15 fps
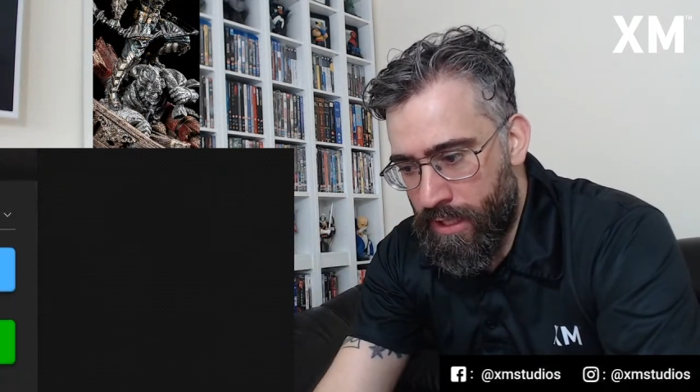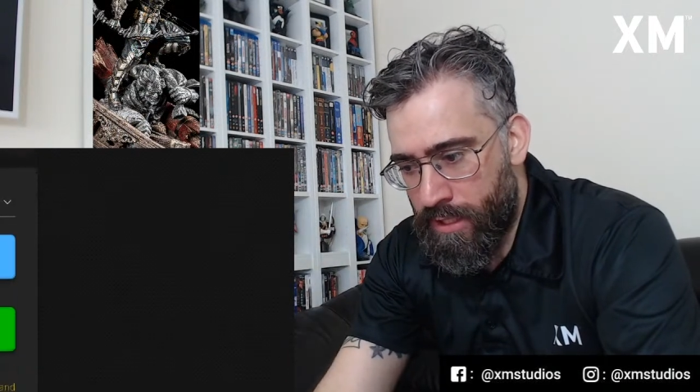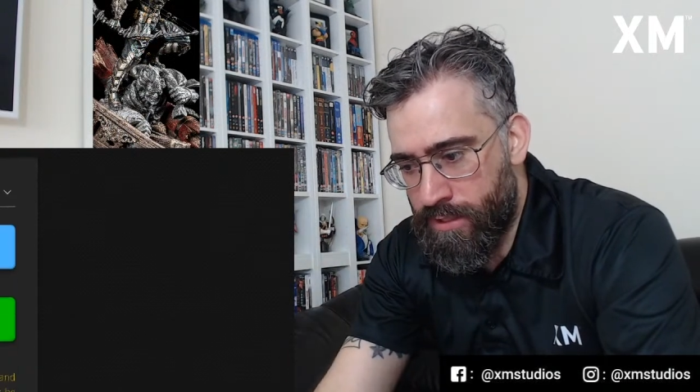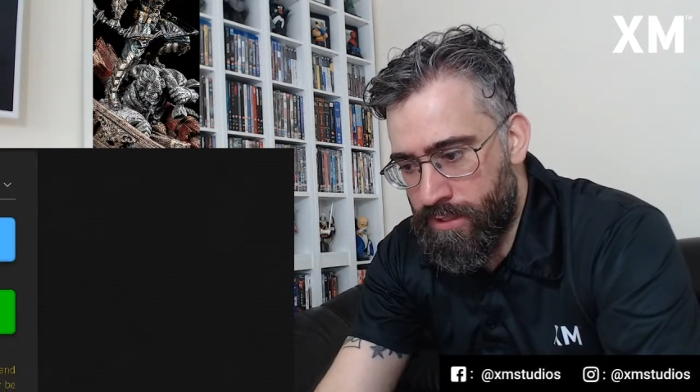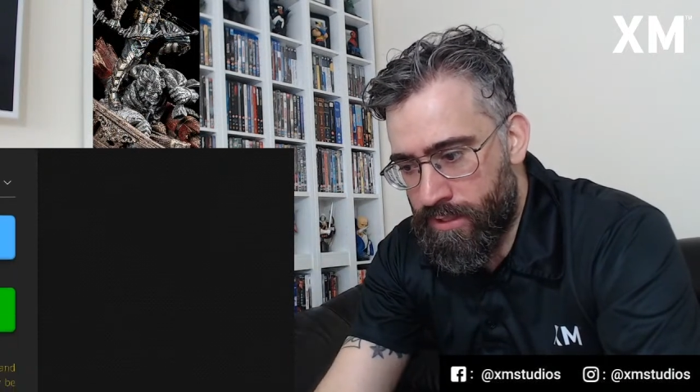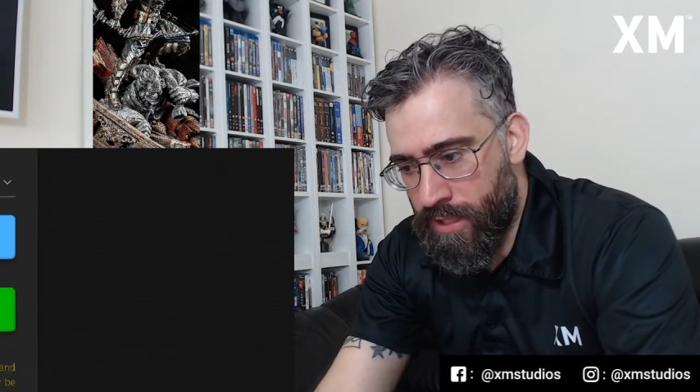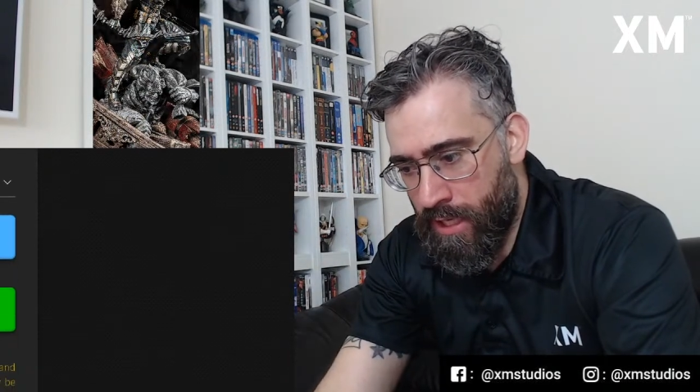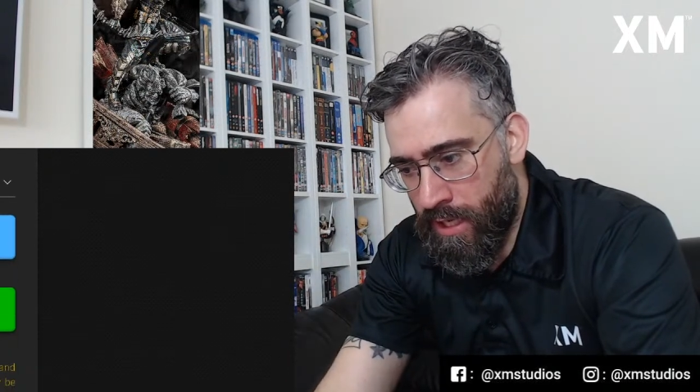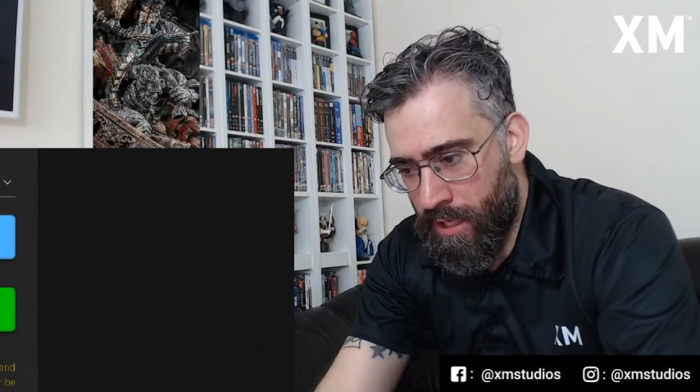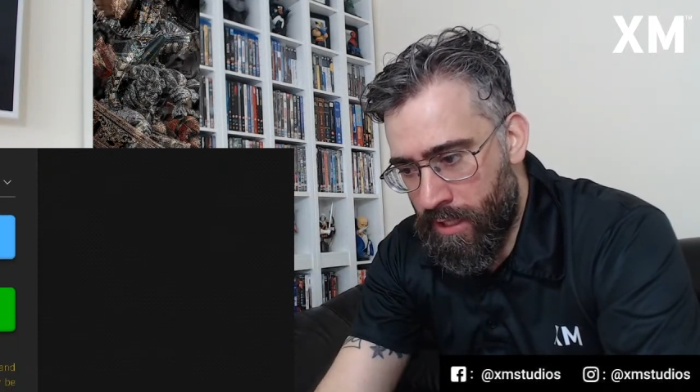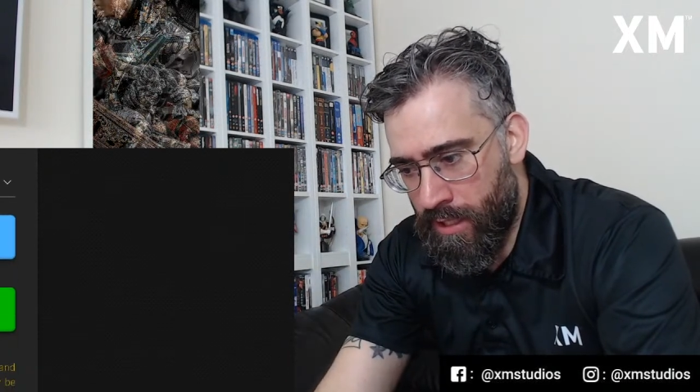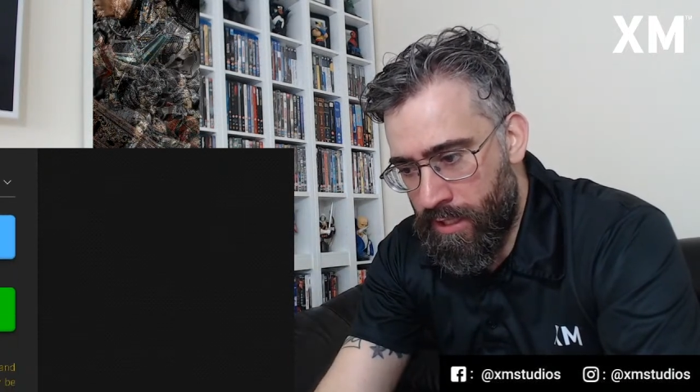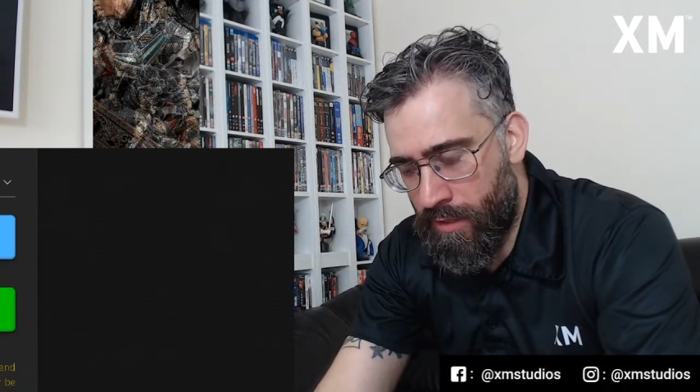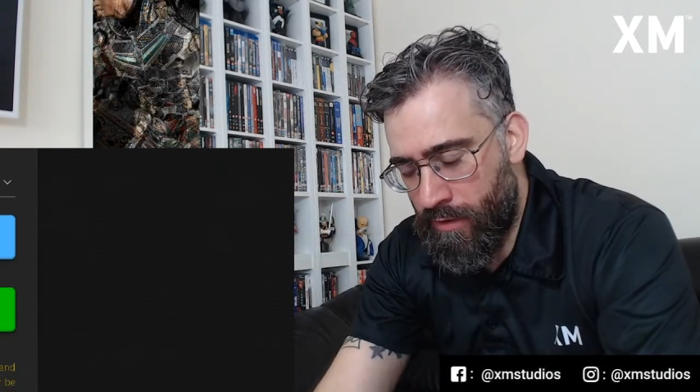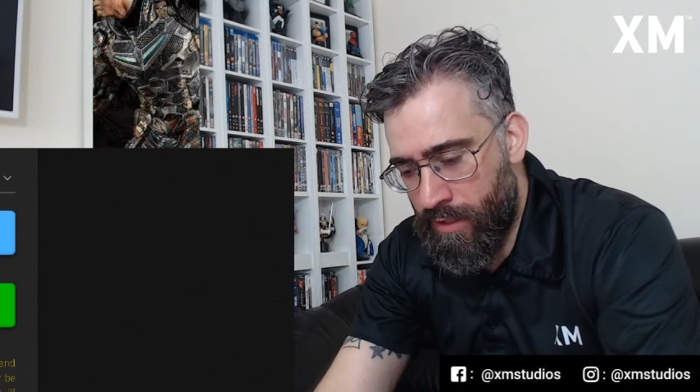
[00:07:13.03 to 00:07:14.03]
It's
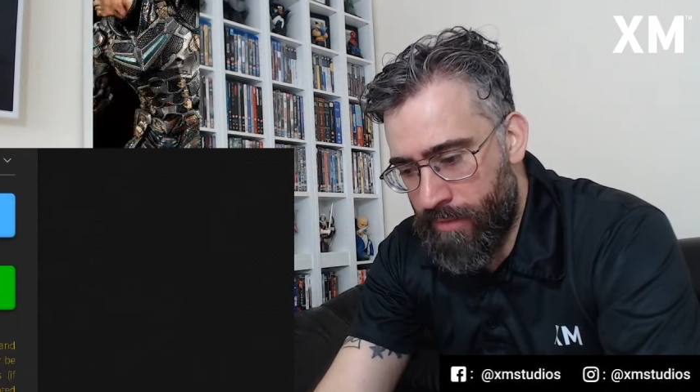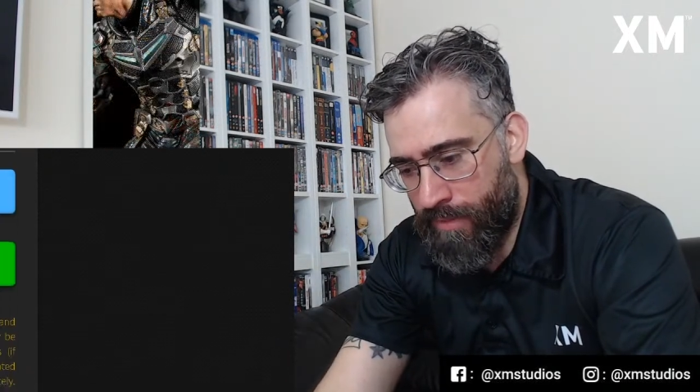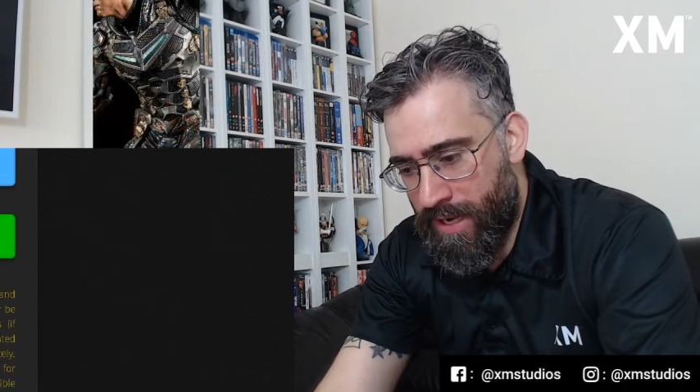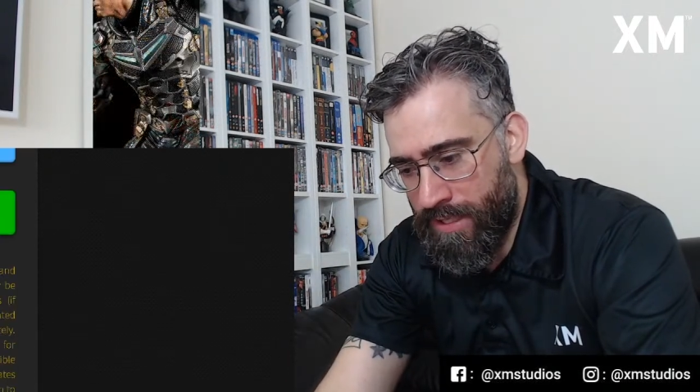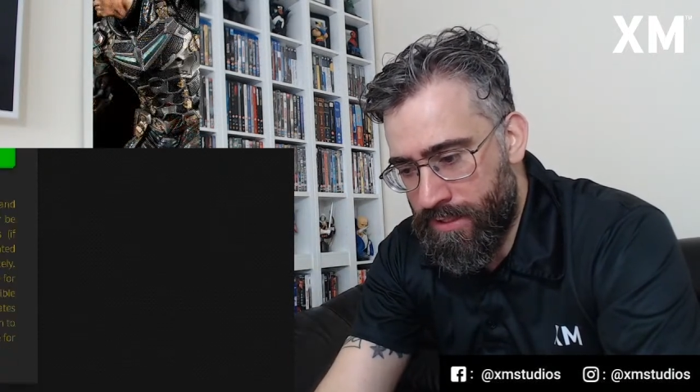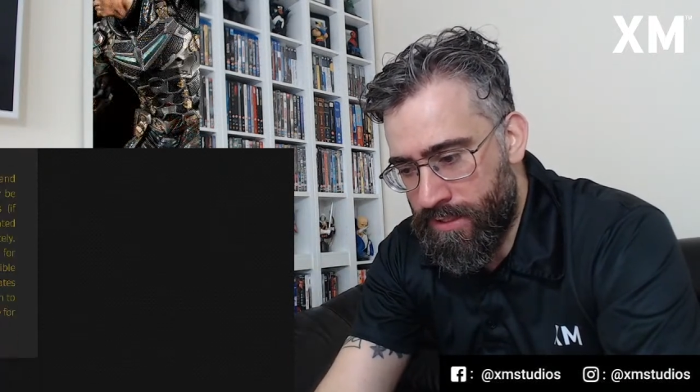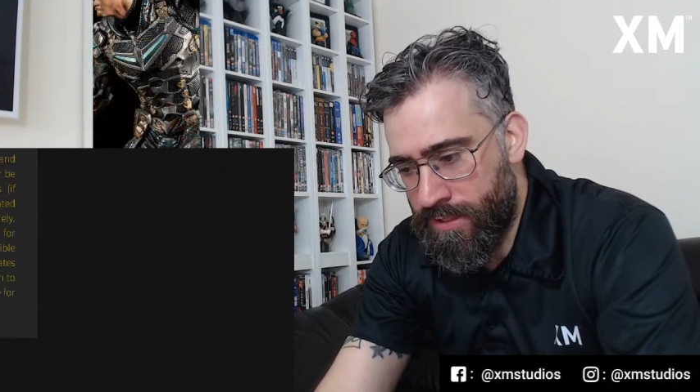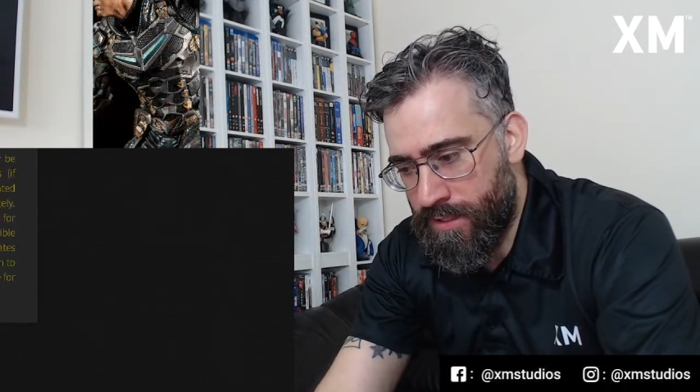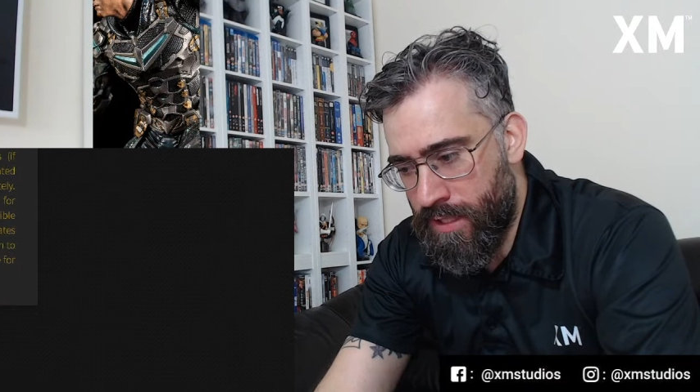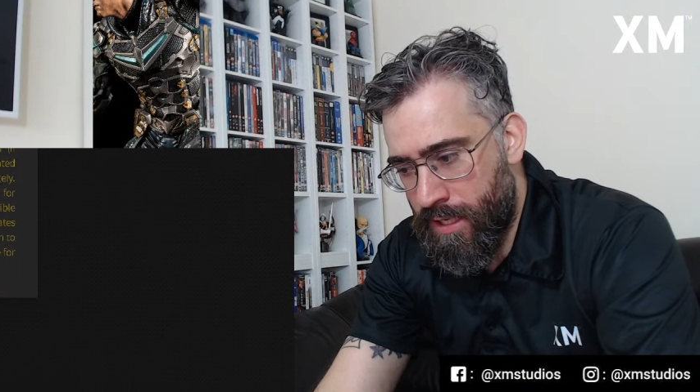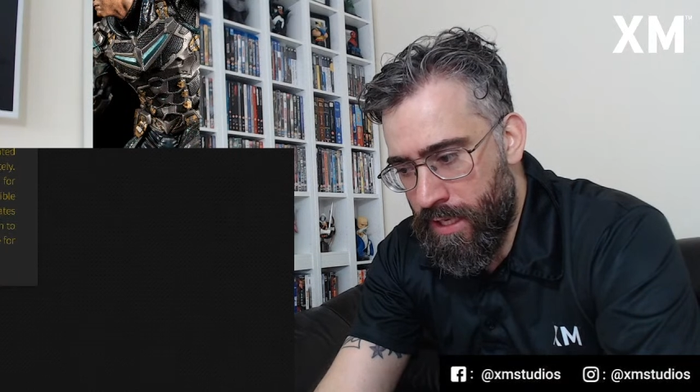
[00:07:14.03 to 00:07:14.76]
in the base,